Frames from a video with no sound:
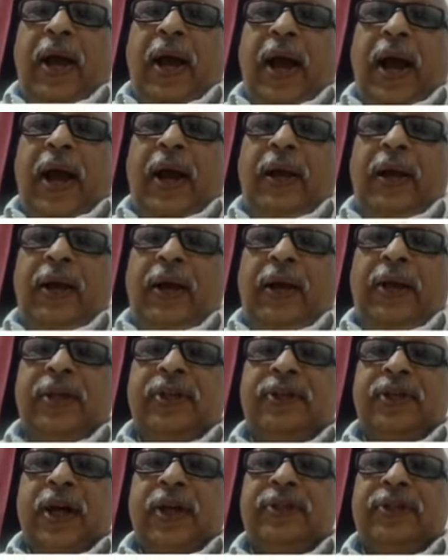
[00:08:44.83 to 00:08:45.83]
and
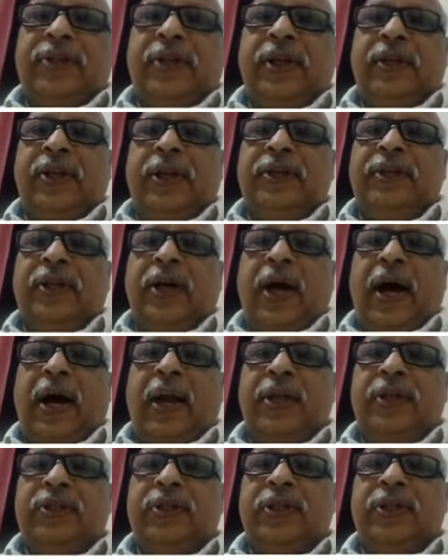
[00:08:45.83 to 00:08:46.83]
restart signal, that is a
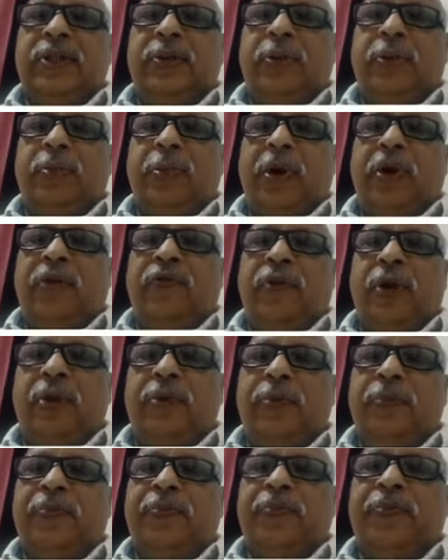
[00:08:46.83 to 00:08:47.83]
RST 7.5,
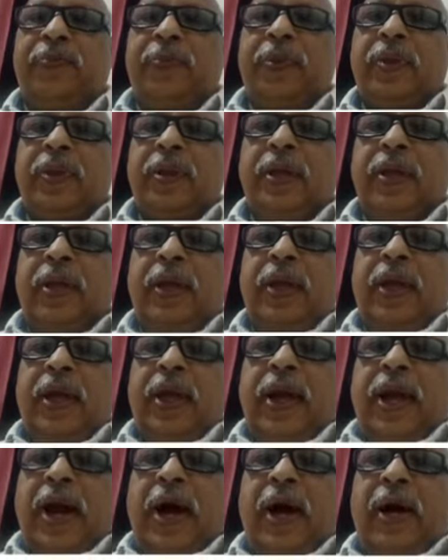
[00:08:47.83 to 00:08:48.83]

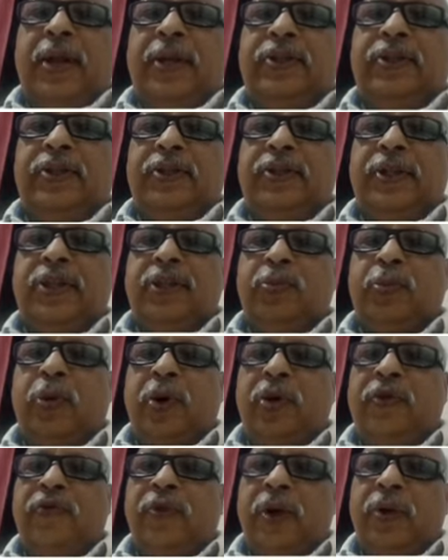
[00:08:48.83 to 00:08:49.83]
RST
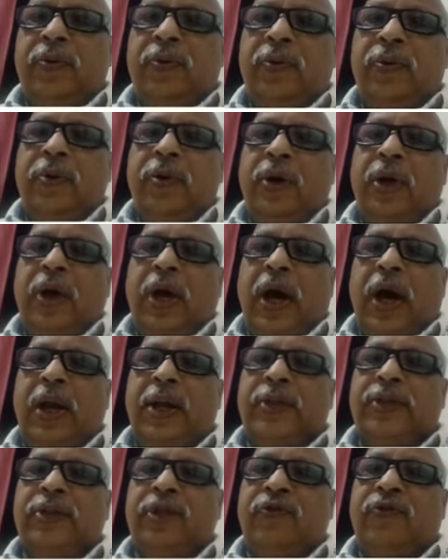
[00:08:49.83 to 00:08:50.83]
6.5,
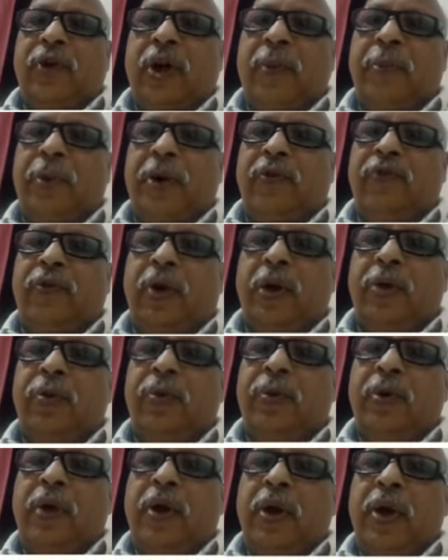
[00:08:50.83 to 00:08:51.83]
RST 5.5,
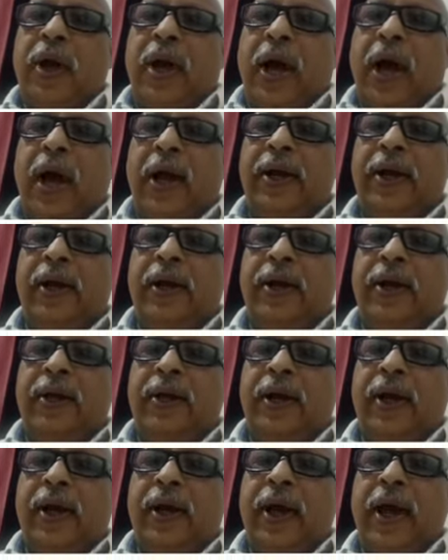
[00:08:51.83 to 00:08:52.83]

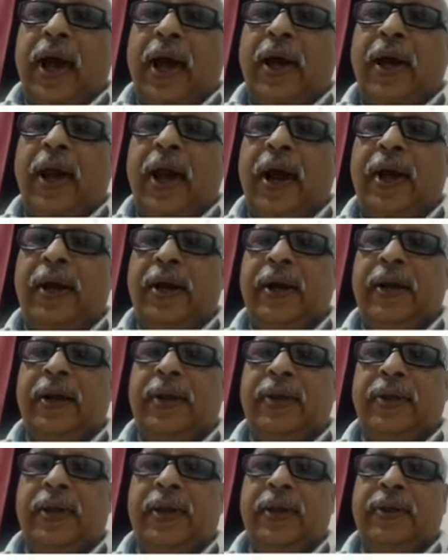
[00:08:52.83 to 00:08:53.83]
INTR and
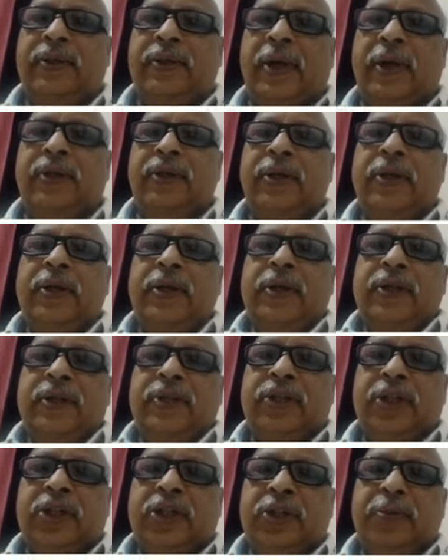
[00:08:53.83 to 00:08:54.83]
INTA. These are the
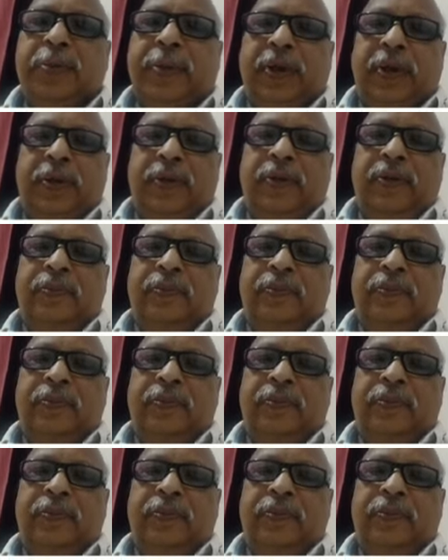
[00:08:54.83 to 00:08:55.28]
6 pin.